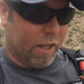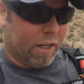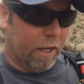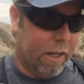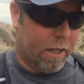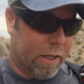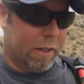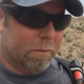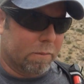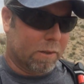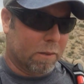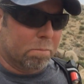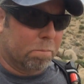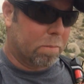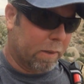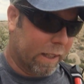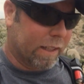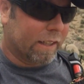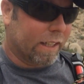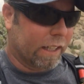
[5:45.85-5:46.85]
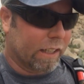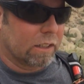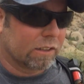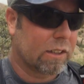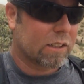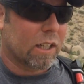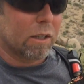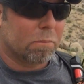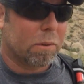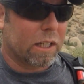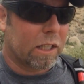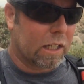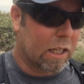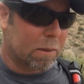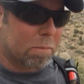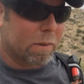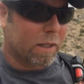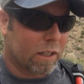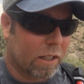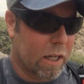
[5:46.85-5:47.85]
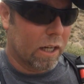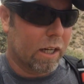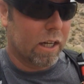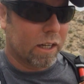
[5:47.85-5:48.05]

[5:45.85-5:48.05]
them. The big thing is going to be keeping